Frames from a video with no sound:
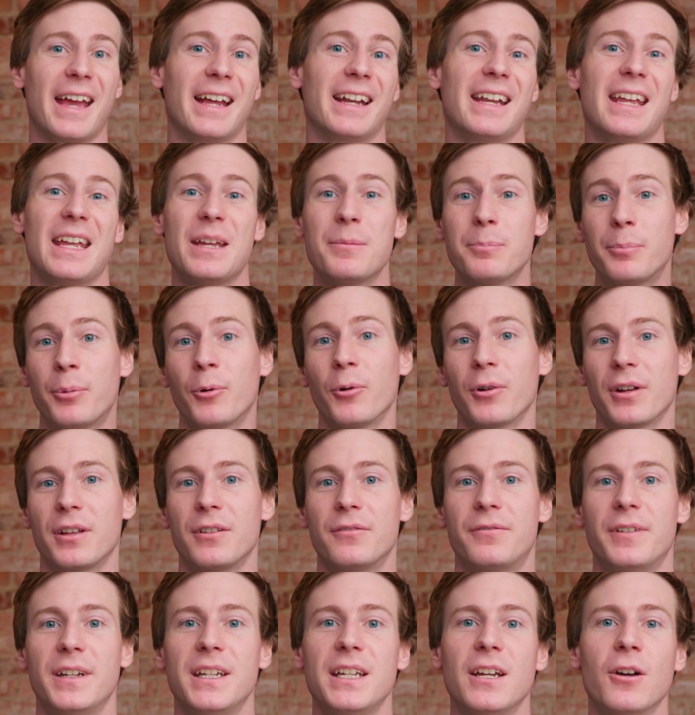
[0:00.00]
and
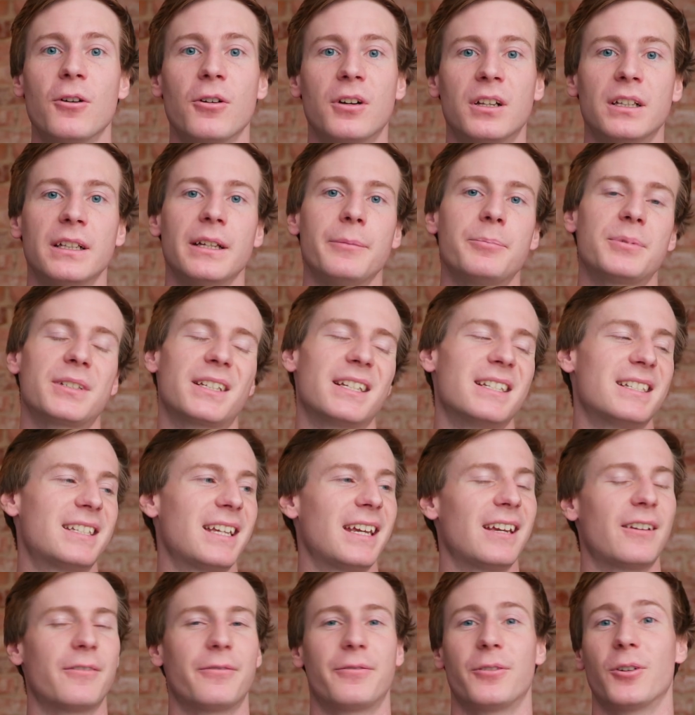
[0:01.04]
importing video clips can
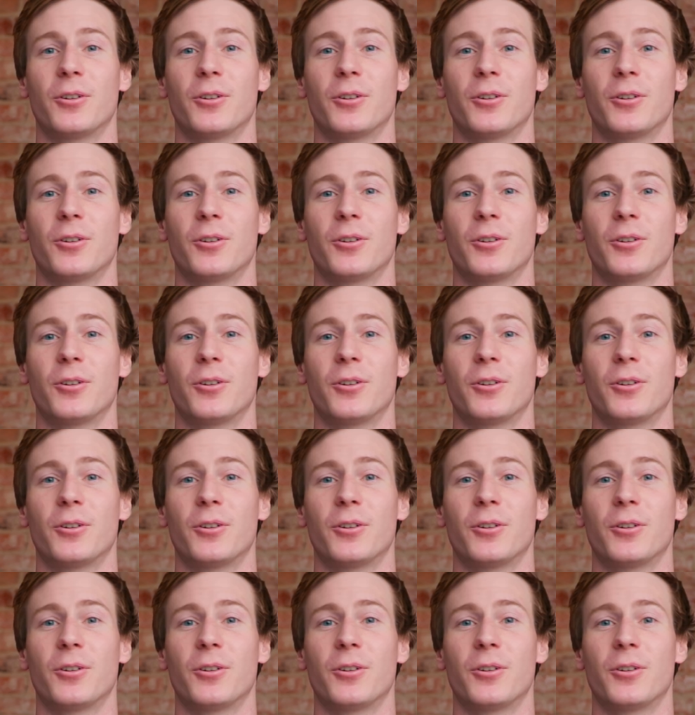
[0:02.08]
take